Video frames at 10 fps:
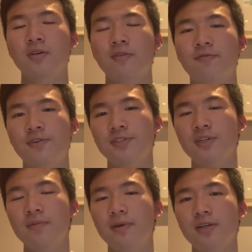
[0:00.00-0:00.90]
First
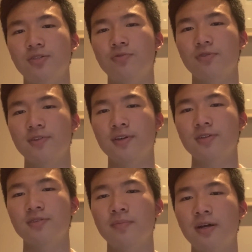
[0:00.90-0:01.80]
tip is to think
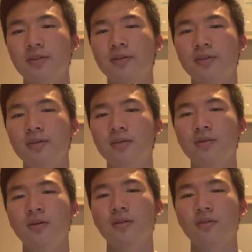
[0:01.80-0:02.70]
thematically,
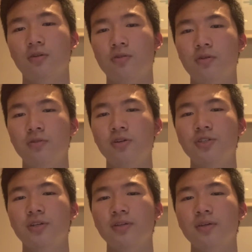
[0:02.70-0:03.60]
not
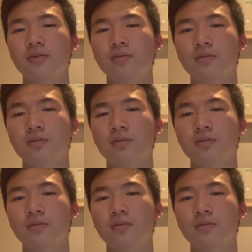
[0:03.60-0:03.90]
chronologically.